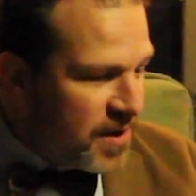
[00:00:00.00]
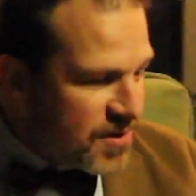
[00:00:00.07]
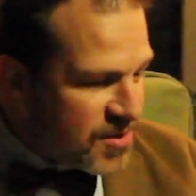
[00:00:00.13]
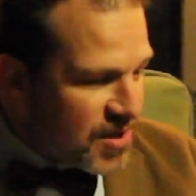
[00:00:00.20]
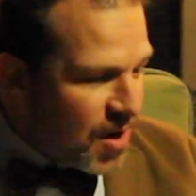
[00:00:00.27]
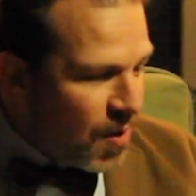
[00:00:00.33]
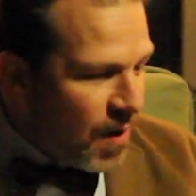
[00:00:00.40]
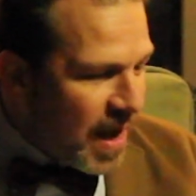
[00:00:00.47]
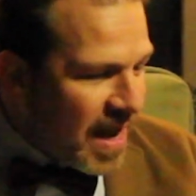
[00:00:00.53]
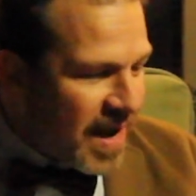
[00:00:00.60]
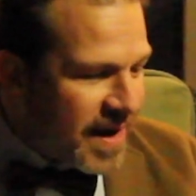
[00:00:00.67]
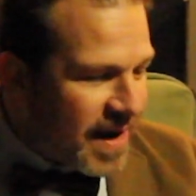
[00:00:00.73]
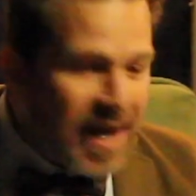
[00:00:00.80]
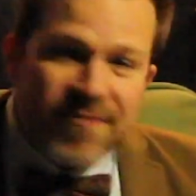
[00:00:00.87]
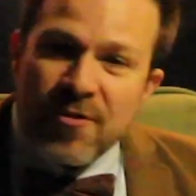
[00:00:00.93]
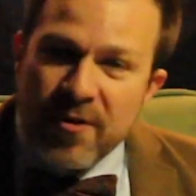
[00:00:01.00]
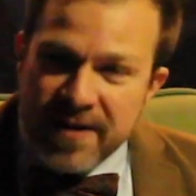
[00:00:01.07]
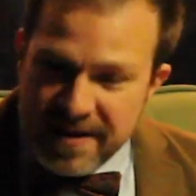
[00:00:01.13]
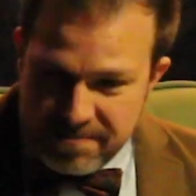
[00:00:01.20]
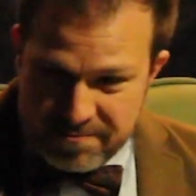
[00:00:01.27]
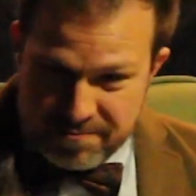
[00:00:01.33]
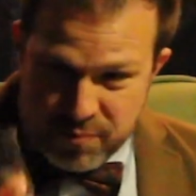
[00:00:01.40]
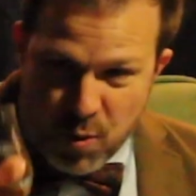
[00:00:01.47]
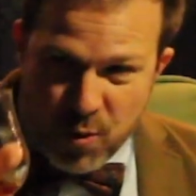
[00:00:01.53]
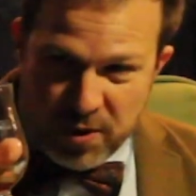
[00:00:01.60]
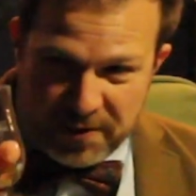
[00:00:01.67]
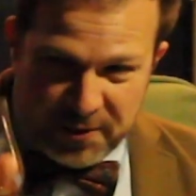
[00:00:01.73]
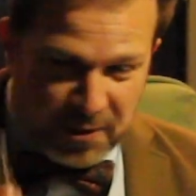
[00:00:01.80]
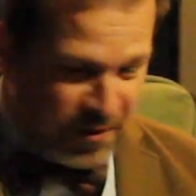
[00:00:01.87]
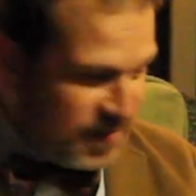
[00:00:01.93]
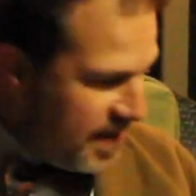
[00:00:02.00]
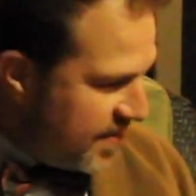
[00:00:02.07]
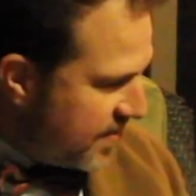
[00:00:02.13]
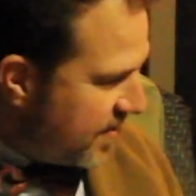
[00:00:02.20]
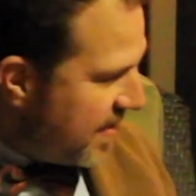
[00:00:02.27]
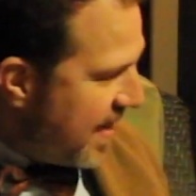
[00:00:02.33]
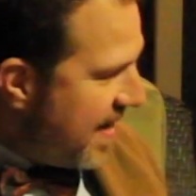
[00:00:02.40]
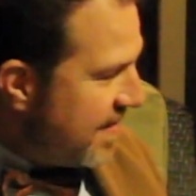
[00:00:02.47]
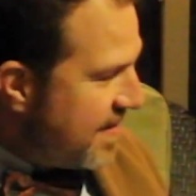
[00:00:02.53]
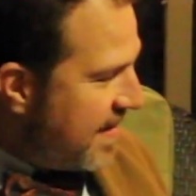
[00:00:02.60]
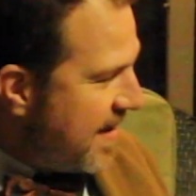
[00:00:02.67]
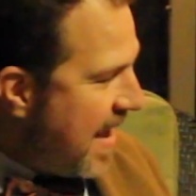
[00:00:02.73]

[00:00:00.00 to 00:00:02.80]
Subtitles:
So I've already poured a little of this and